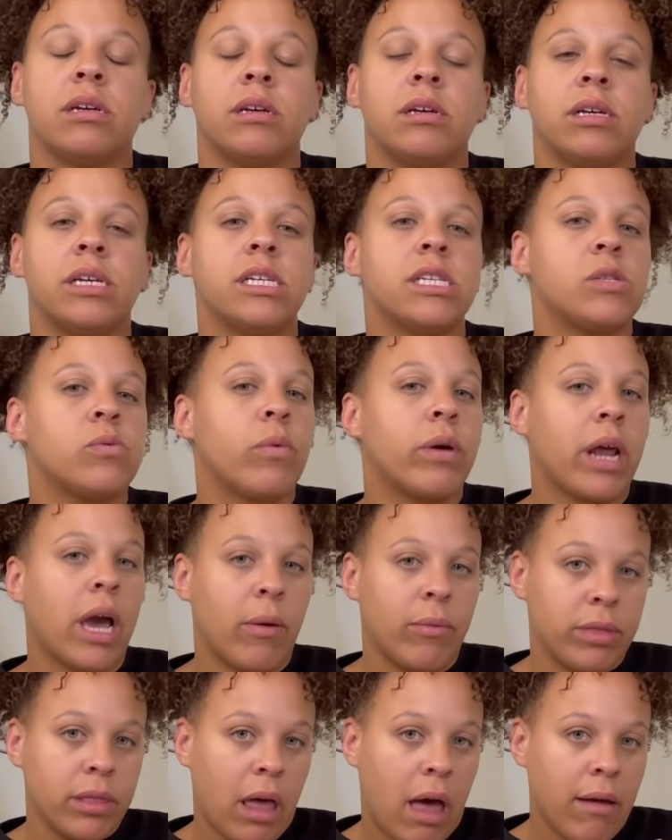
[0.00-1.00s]
is what I
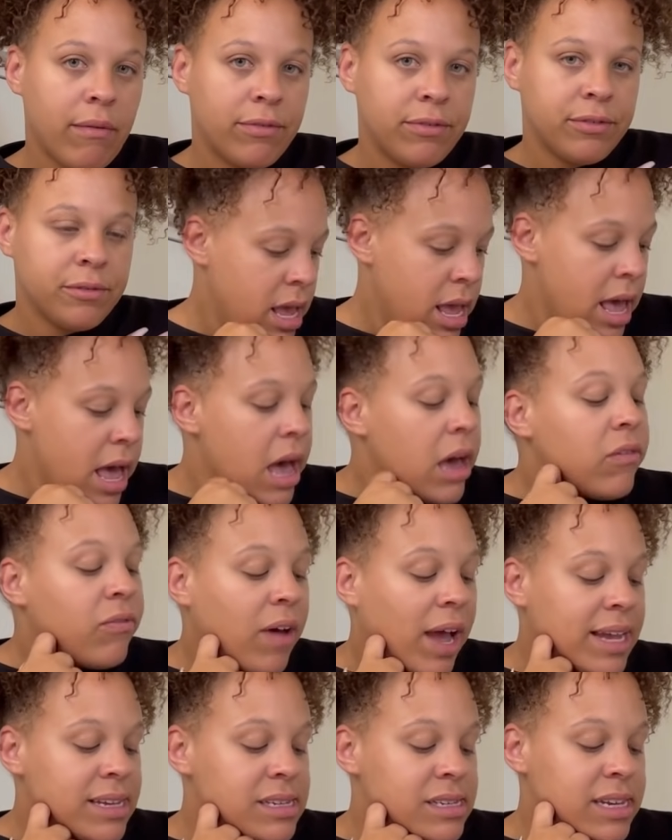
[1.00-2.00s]
would love.
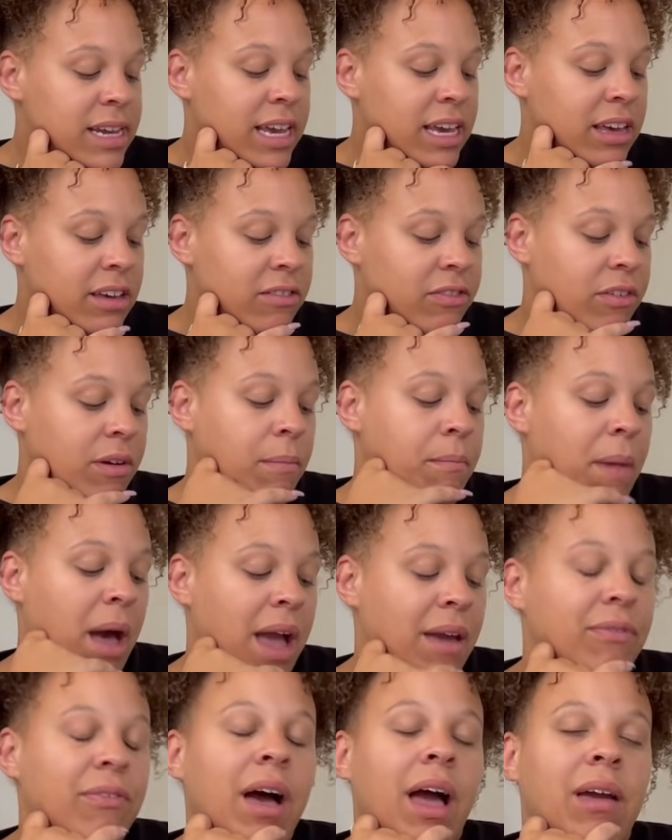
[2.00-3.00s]
Advice to give
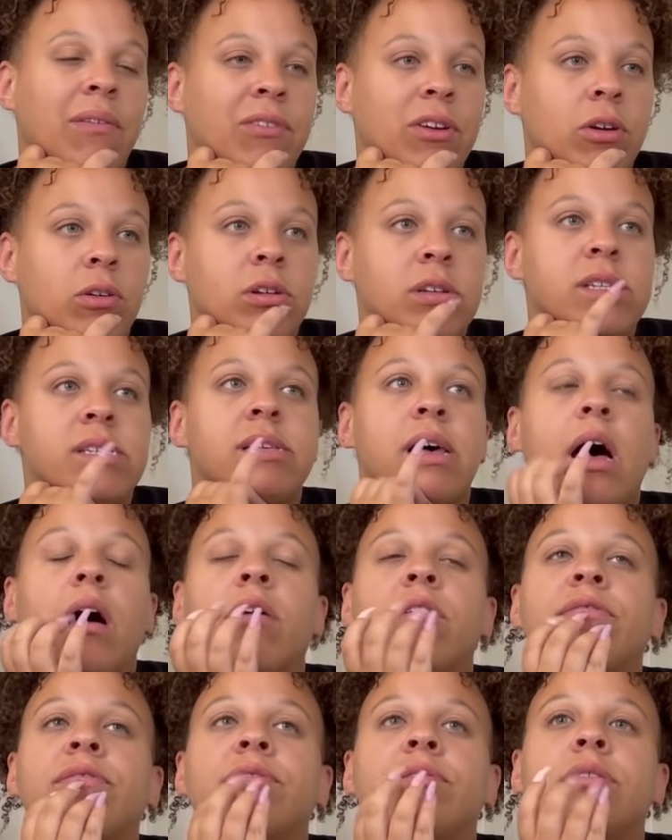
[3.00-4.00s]
my five year old
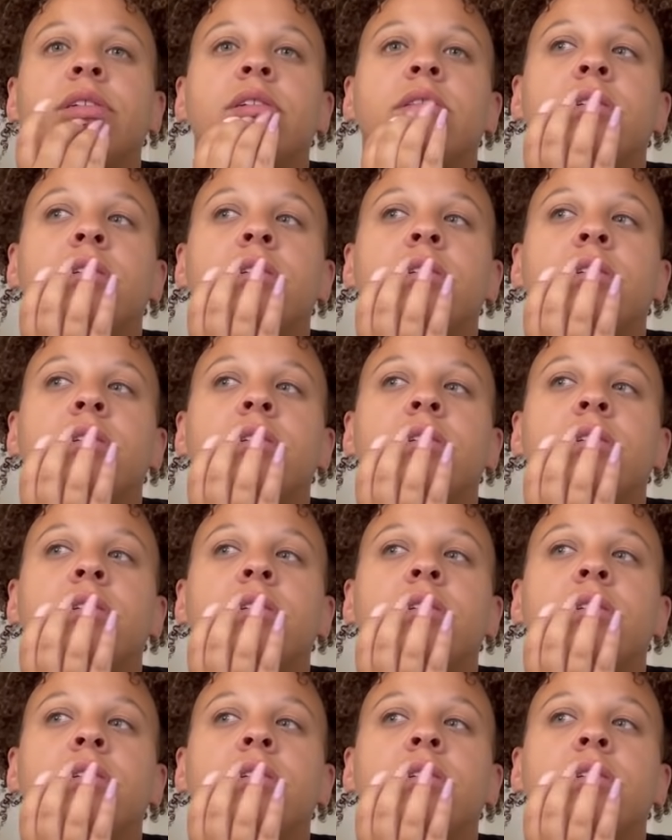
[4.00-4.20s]
self.